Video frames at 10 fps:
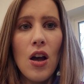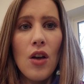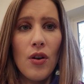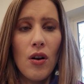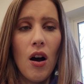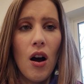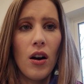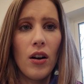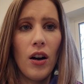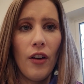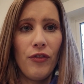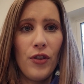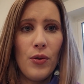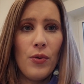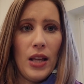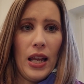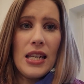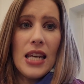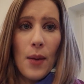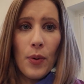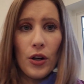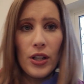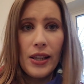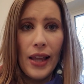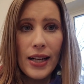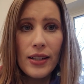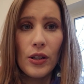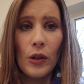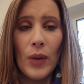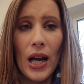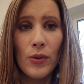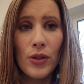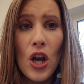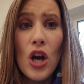there are a few like neighborhood lakes around.